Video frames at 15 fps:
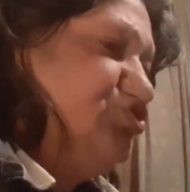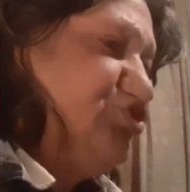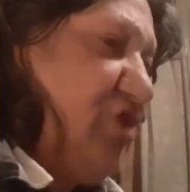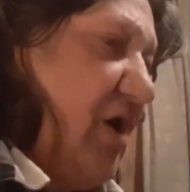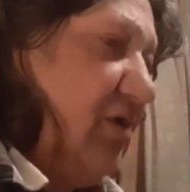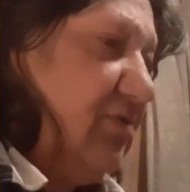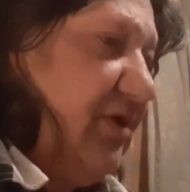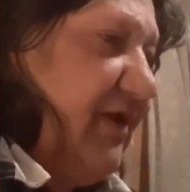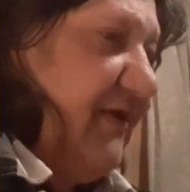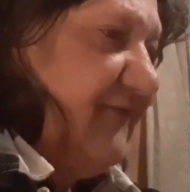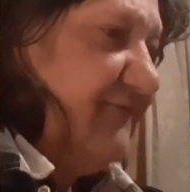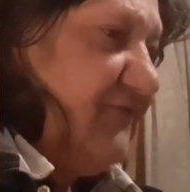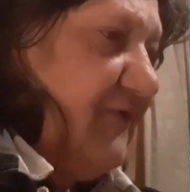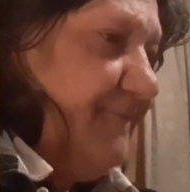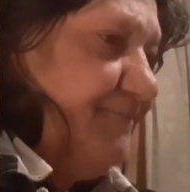shall
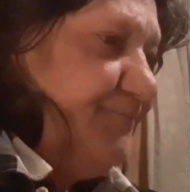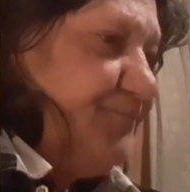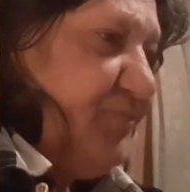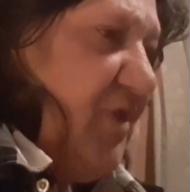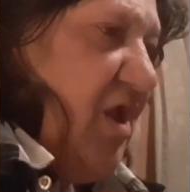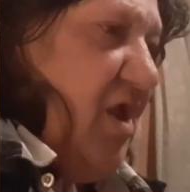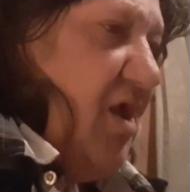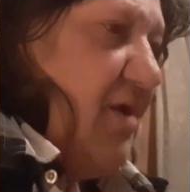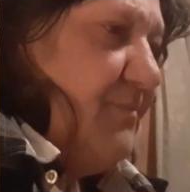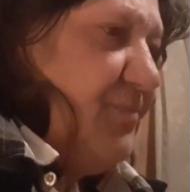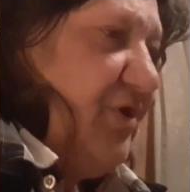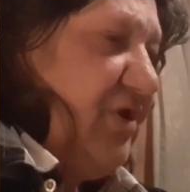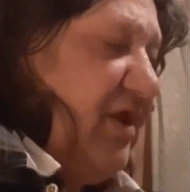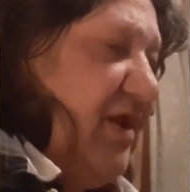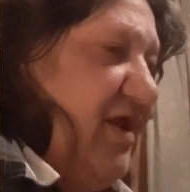live.
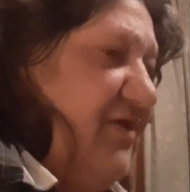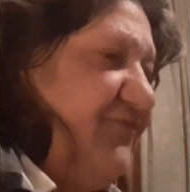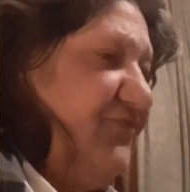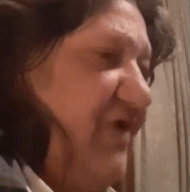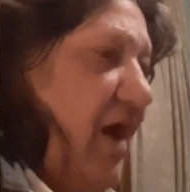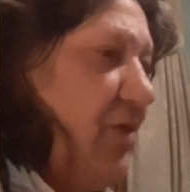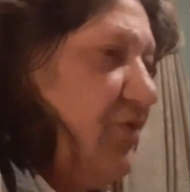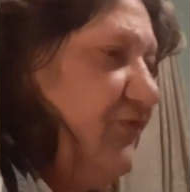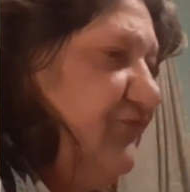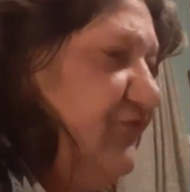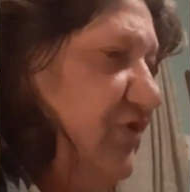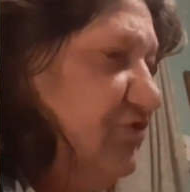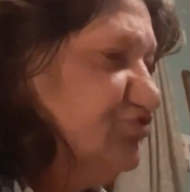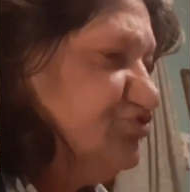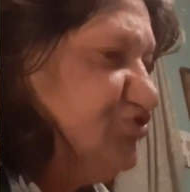But if thou
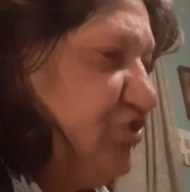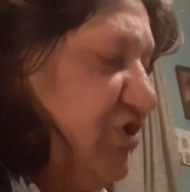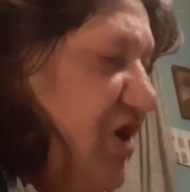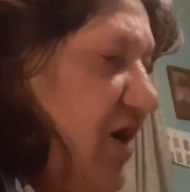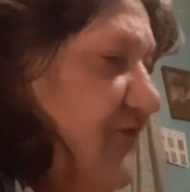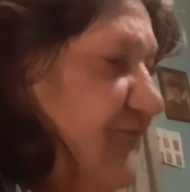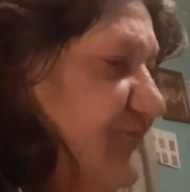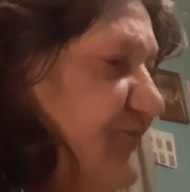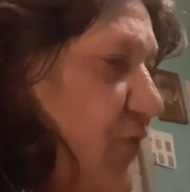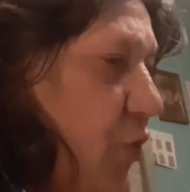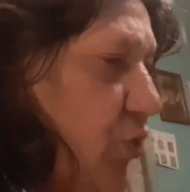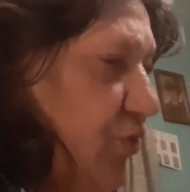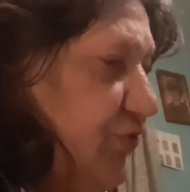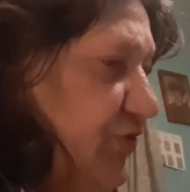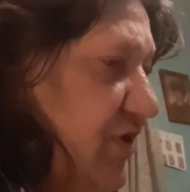refuse to go
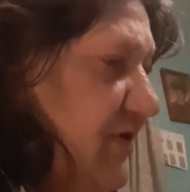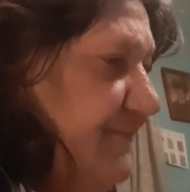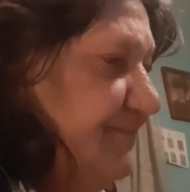forth,